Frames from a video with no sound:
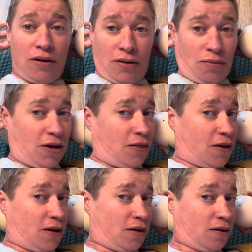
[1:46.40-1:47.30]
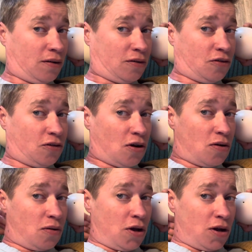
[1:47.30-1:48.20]
right there.
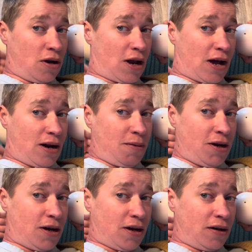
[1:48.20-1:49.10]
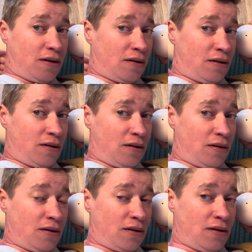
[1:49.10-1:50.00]
So not on my neck,
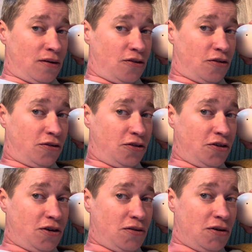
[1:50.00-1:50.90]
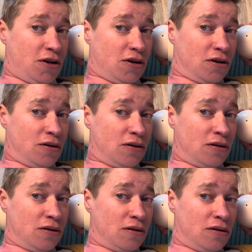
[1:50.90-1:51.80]
shoulders are down here.
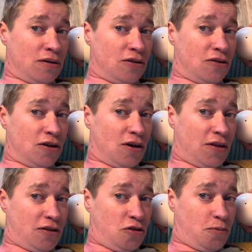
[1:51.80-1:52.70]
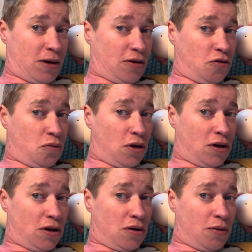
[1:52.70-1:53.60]
See all that space
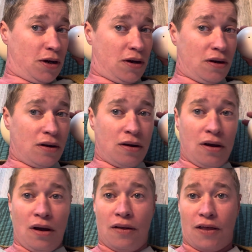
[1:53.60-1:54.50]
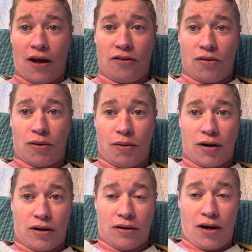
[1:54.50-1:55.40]
way away? That's how we
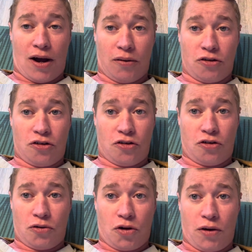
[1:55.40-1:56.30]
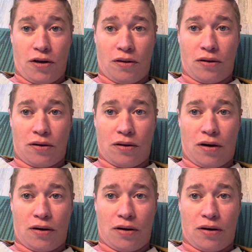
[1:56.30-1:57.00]
want it. Now, let's just do a quick little